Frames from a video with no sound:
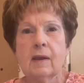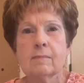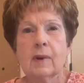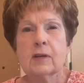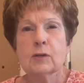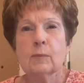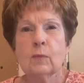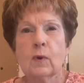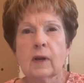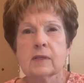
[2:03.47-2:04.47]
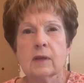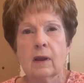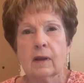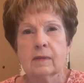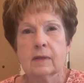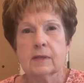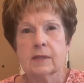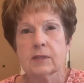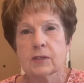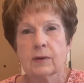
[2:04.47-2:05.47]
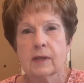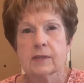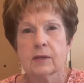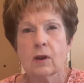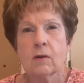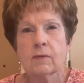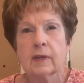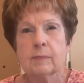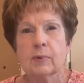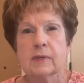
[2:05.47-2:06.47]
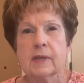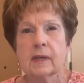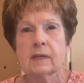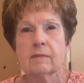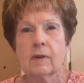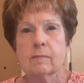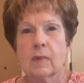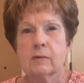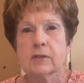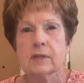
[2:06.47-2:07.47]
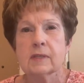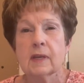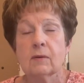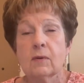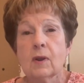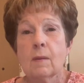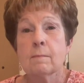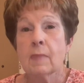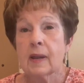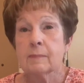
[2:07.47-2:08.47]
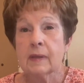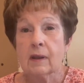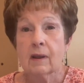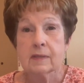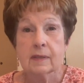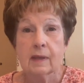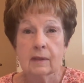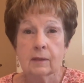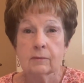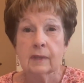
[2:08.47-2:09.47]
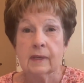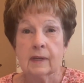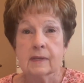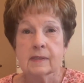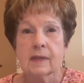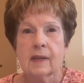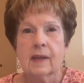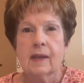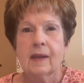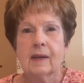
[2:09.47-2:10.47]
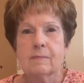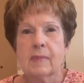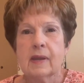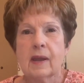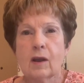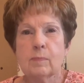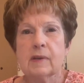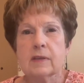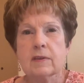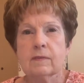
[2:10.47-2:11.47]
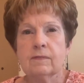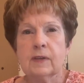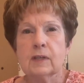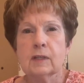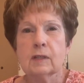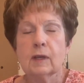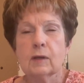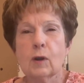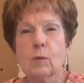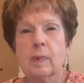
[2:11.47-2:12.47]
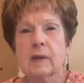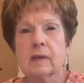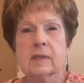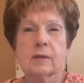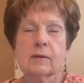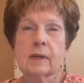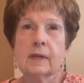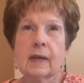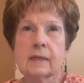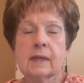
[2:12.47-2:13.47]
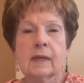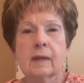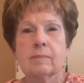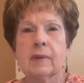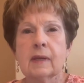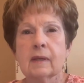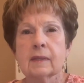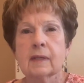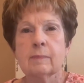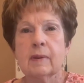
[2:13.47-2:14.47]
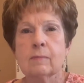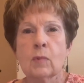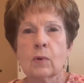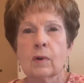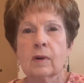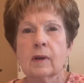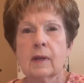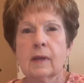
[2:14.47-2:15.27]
Marjoram works on the distrust and overly protective emotions that might be causing that loneliness. And it may help us to feel open to connecting and being a little bit more